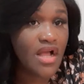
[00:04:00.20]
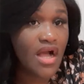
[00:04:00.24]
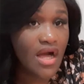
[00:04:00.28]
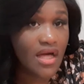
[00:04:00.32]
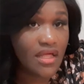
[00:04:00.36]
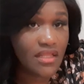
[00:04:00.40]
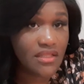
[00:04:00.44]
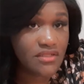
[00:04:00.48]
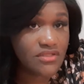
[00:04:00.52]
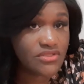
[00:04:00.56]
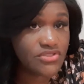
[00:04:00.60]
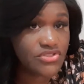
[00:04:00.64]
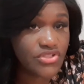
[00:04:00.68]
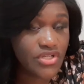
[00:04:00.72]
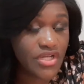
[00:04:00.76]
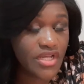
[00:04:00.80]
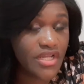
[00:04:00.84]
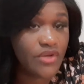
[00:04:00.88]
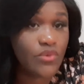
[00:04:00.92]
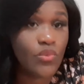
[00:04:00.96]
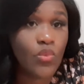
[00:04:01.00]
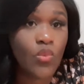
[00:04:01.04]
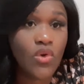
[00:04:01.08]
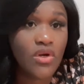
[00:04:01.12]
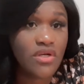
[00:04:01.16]
college
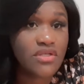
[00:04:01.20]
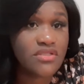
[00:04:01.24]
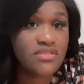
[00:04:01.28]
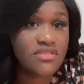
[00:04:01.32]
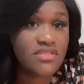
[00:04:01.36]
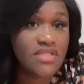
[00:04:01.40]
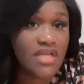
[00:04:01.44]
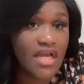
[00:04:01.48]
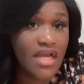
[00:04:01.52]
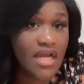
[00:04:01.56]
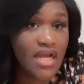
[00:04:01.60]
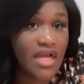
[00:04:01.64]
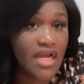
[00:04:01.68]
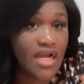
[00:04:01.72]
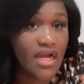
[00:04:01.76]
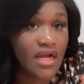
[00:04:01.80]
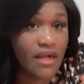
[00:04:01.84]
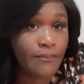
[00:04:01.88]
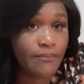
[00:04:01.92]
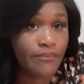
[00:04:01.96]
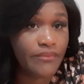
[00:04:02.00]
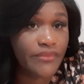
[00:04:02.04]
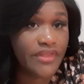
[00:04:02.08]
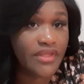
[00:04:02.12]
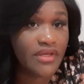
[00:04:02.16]
and was
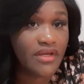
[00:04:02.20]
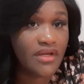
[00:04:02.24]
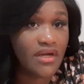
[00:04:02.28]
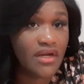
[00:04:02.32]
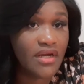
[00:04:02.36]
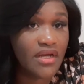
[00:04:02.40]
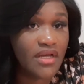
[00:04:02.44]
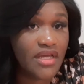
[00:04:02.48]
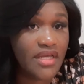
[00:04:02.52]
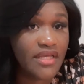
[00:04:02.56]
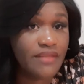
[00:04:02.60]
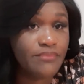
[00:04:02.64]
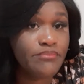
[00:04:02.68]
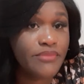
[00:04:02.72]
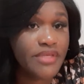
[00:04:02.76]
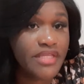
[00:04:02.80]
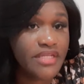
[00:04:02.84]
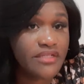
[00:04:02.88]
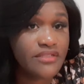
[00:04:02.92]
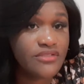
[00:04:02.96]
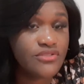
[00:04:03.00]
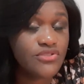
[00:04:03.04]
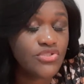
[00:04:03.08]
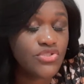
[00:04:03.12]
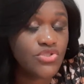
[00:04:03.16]

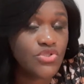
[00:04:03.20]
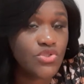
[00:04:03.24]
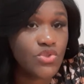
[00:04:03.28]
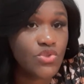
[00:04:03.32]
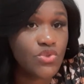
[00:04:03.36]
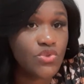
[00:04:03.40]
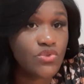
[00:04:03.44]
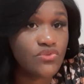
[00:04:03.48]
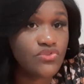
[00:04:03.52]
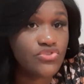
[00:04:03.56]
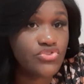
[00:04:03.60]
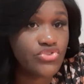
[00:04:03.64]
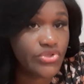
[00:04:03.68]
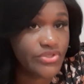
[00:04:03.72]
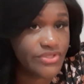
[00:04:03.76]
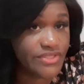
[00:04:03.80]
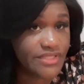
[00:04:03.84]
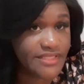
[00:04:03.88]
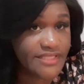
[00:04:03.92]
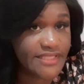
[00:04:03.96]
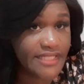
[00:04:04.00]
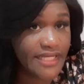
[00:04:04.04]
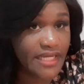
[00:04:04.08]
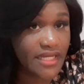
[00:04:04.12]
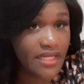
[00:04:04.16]
admitted to Georgia
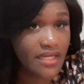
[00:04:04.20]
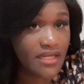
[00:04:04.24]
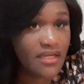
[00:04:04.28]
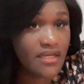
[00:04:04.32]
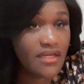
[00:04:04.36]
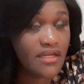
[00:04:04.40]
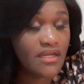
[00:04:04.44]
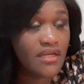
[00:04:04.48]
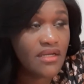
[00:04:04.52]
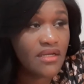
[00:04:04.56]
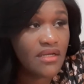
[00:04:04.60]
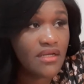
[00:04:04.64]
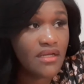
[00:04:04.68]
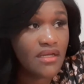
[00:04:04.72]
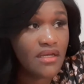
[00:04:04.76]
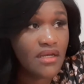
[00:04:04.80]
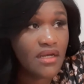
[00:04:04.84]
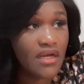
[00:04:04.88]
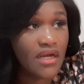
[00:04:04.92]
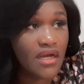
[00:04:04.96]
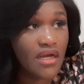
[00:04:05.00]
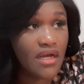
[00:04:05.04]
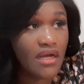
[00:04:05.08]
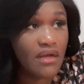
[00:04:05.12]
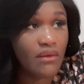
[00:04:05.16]
Tech.
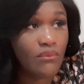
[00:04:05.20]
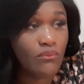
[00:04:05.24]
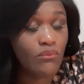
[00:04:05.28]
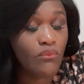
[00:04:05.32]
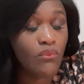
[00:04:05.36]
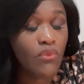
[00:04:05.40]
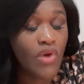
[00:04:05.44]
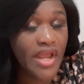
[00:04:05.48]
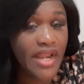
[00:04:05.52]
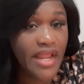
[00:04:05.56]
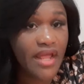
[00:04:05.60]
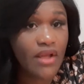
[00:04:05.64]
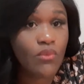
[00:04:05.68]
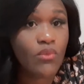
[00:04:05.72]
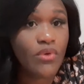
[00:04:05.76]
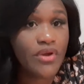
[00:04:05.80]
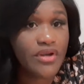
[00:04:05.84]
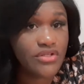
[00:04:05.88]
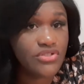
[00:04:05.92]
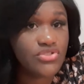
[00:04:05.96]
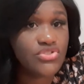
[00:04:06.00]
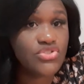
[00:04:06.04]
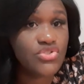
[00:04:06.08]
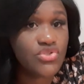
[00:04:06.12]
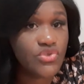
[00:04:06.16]
What I want
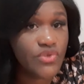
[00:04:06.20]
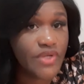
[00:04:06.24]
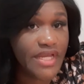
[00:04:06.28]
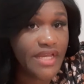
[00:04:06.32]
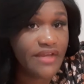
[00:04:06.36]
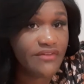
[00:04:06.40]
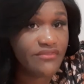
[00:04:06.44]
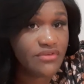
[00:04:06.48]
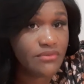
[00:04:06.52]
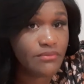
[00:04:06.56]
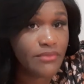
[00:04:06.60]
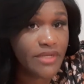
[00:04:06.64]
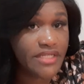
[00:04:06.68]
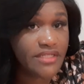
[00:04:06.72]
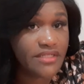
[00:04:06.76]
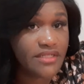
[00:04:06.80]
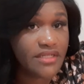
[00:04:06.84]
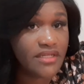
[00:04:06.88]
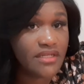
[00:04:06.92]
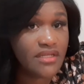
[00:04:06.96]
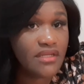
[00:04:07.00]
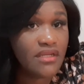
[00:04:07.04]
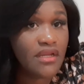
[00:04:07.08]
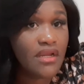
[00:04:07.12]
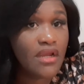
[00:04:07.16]
to do every
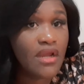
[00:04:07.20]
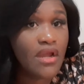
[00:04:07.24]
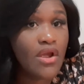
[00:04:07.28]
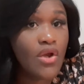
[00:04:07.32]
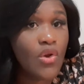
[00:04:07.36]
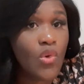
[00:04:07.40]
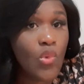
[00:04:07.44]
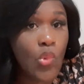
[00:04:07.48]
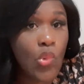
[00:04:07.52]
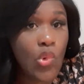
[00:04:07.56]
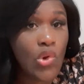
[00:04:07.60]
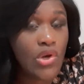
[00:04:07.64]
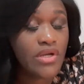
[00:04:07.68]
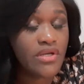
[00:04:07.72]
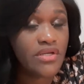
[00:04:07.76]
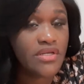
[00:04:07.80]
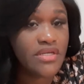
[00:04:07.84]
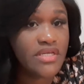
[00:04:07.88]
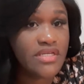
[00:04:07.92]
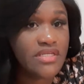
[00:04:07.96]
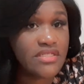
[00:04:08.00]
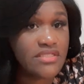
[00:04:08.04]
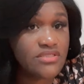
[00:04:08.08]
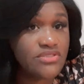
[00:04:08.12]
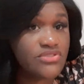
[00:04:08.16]
Monday
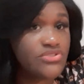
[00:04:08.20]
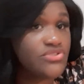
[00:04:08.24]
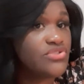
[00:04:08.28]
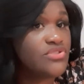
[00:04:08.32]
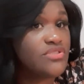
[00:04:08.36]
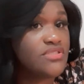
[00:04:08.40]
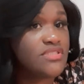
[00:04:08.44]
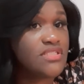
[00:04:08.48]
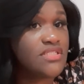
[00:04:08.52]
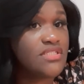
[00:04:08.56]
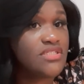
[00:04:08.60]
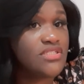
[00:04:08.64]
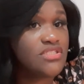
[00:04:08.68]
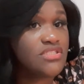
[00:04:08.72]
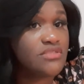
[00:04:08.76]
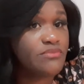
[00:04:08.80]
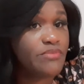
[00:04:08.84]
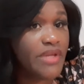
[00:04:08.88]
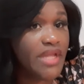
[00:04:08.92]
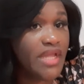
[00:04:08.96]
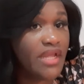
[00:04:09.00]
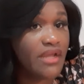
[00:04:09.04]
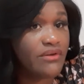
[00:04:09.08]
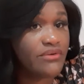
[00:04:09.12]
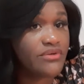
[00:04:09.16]
is to teach
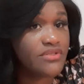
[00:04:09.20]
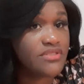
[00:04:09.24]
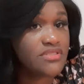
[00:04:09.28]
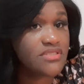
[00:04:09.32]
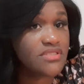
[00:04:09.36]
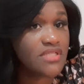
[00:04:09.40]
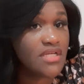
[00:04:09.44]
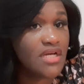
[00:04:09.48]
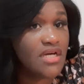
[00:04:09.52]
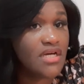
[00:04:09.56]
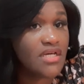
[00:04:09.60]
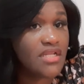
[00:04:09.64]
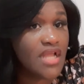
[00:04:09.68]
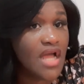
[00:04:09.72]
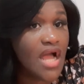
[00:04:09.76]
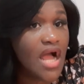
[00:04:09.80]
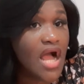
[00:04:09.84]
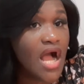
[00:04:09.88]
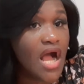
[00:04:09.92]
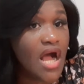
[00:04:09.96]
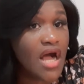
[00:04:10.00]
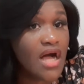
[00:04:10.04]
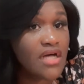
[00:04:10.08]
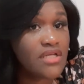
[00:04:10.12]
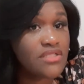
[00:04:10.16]
parents on
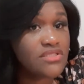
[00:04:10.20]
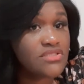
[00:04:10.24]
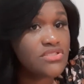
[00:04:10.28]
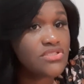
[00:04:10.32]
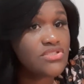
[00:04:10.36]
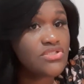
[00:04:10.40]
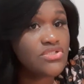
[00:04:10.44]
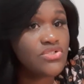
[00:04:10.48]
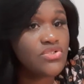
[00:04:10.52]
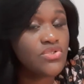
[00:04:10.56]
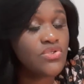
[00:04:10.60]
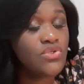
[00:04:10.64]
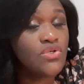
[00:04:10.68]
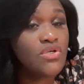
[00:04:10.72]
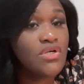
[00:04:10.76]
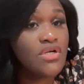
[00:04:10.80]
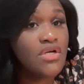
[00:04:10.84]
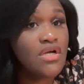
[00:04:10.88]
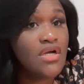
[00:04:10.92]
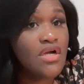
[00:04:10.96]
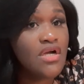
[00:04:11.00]
how to